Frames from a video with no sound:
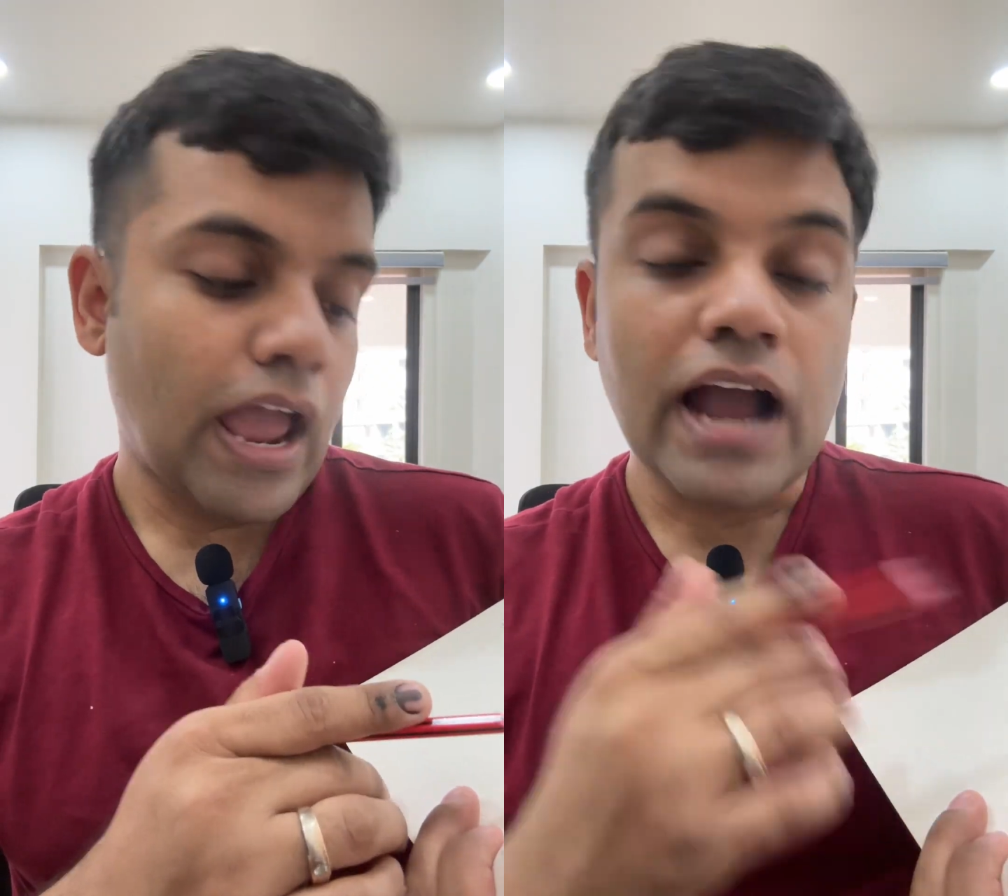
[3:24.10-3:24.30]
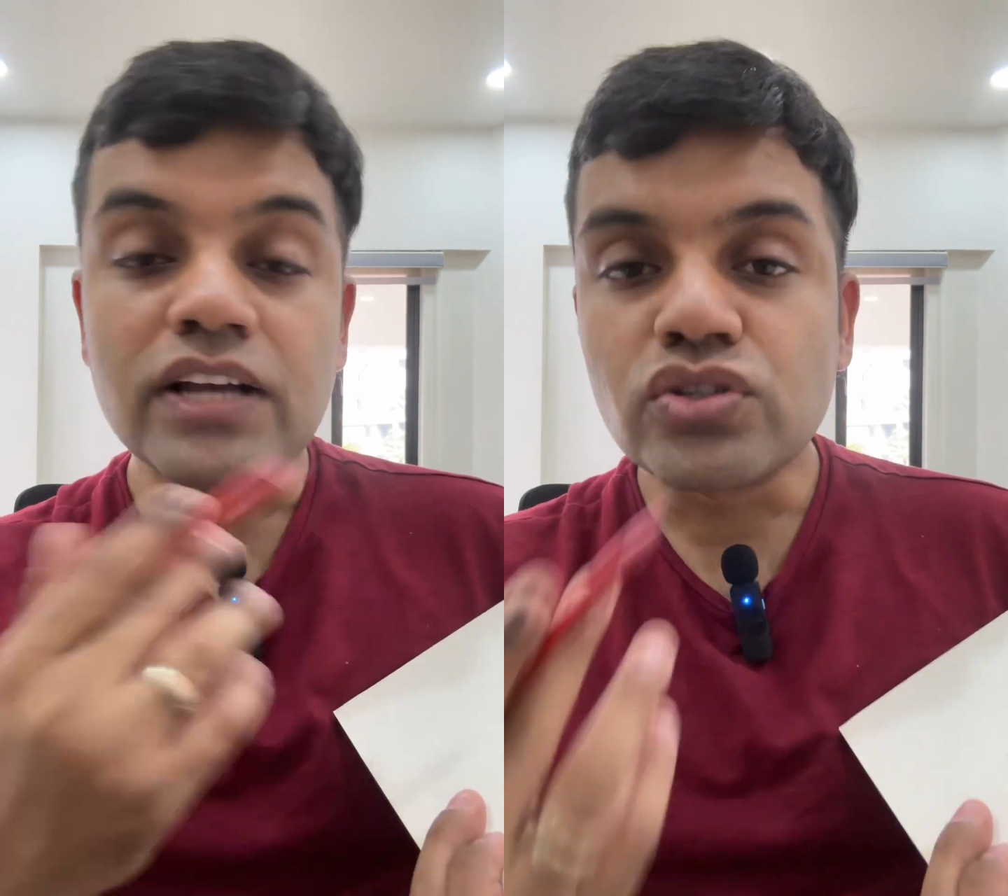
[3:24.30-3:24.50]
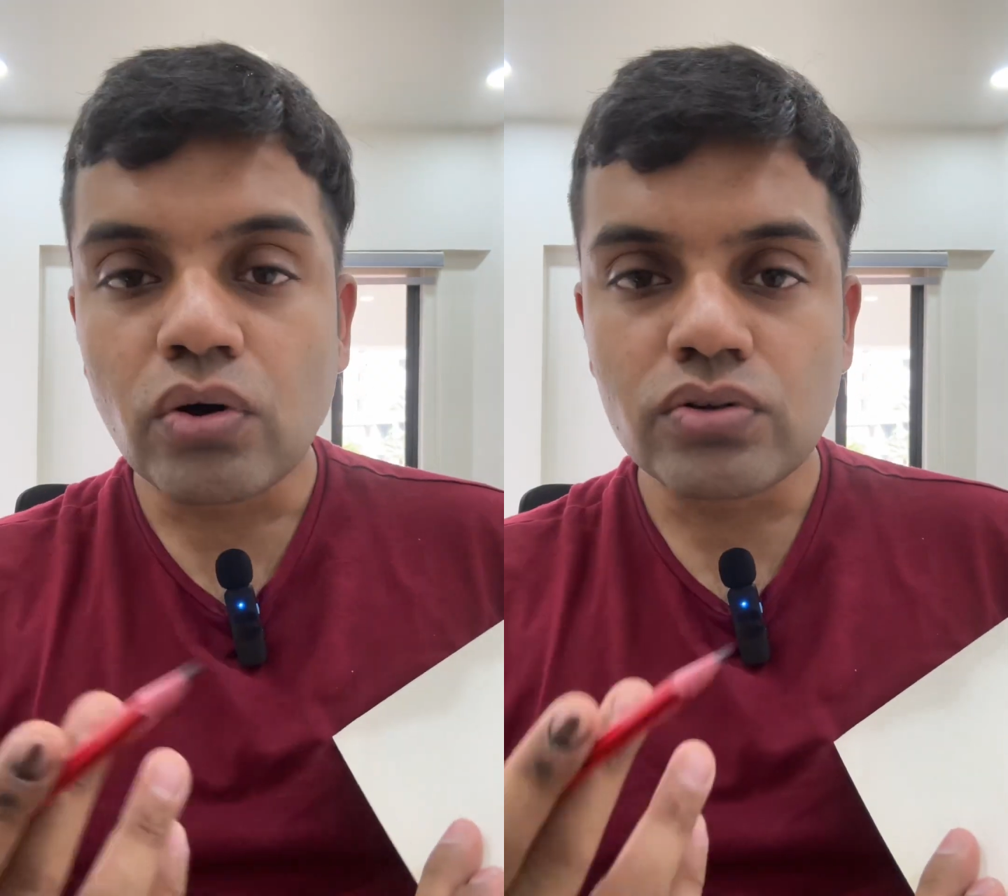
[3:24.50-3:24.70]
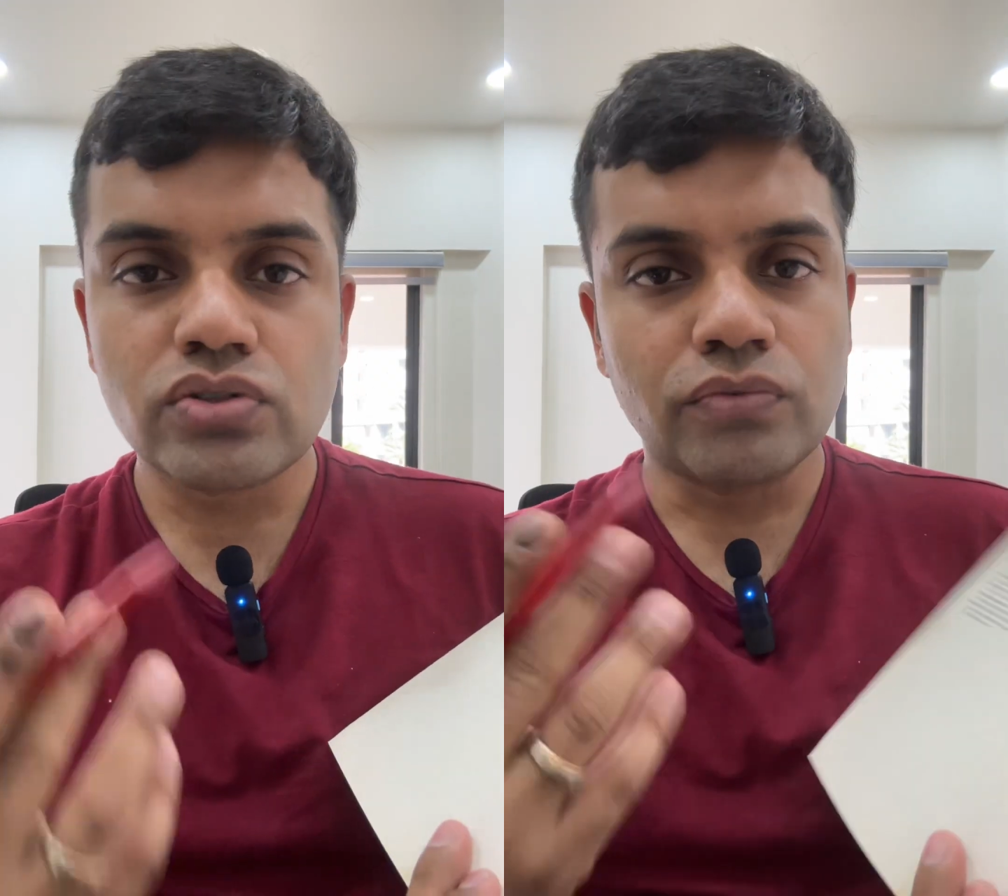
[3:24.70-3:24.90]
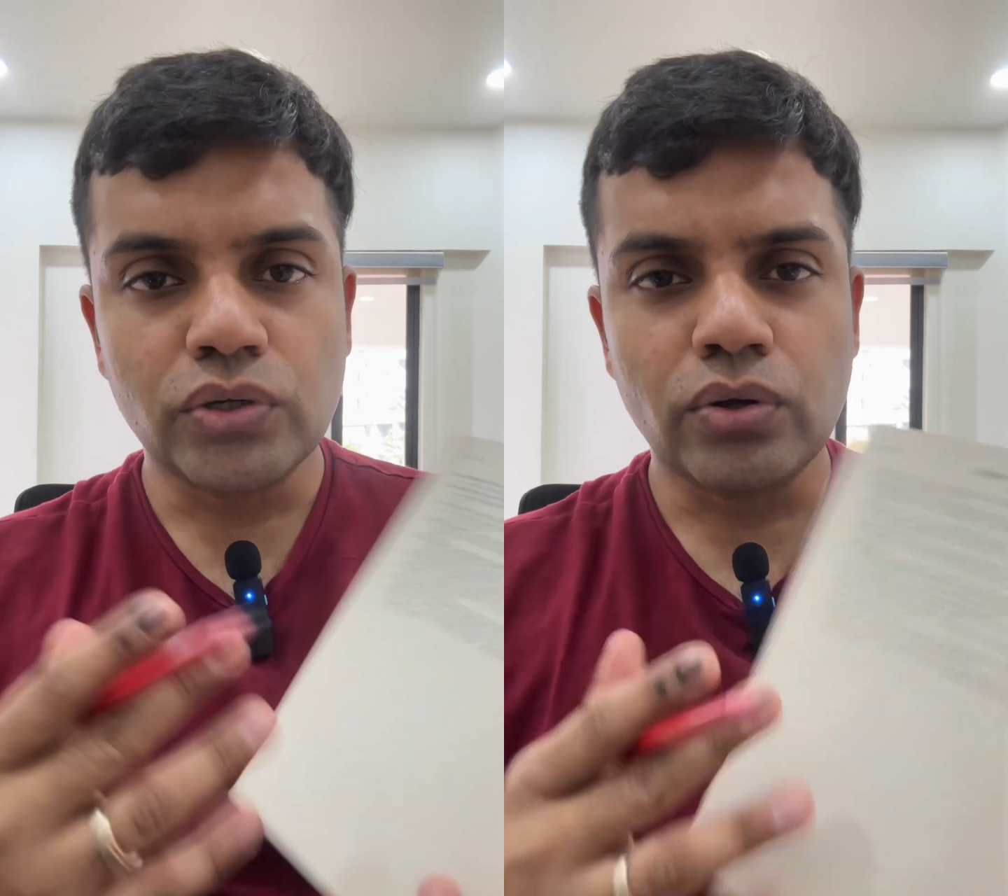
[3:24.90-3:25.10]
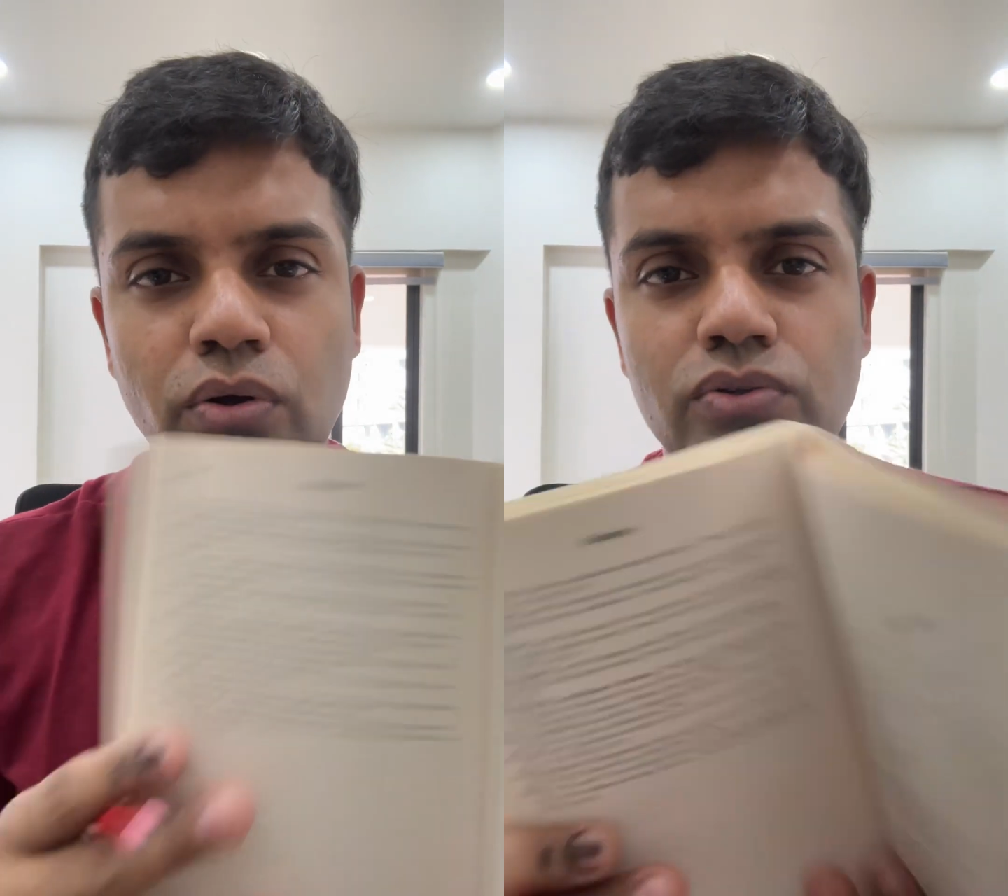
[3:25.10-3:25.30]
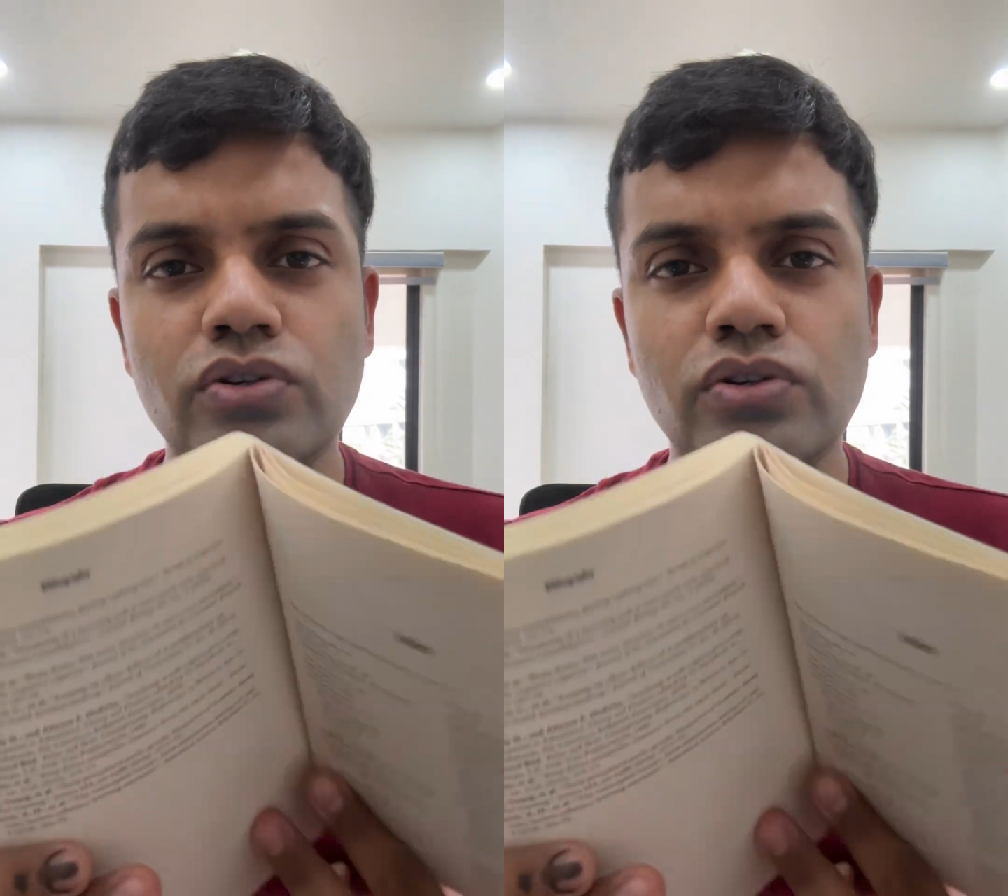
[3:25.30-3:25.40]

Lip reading: axons of neurons.